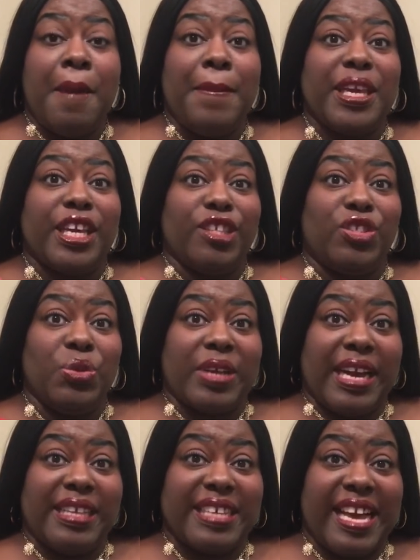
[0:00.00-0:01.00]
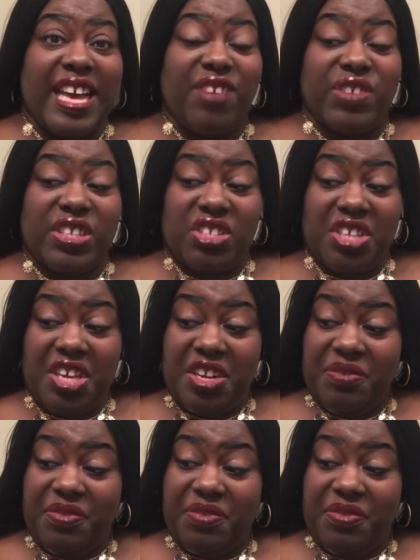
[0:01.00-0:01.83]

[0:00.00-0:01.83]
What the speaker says: because you guys, I have a ton of